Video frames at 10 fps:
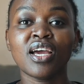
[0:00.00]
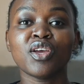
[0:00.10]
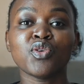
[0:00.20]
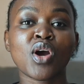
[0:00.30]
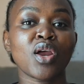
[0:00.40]

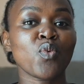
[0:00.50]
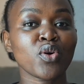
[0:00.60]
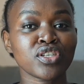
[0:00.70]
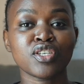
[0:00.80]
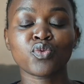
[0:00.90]
You can
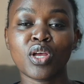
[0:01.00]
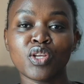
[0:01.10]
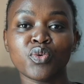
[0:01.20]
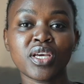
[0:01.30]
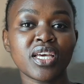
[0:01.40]
watch it while
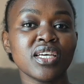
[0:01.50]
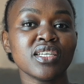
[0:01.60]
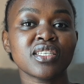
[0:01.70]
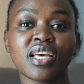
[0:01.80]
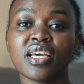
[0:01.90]
you
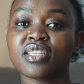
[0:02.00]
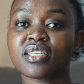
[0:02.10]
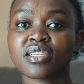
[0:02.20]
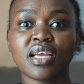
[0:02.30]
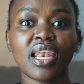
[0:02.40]
eat
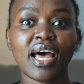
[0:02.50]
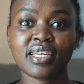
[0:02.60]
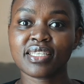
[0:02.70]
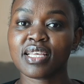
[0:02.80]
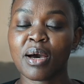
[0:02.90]
and
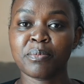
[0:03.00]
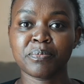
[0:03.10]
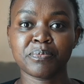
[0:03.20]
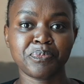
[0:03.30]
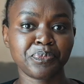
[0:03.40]
learn
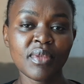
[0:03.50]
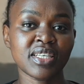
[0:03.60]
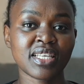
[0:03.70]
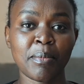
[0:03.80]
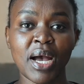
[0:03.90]
some
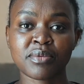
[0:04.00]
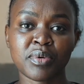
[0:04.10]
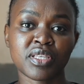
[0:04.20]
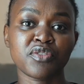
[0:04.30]
aspects.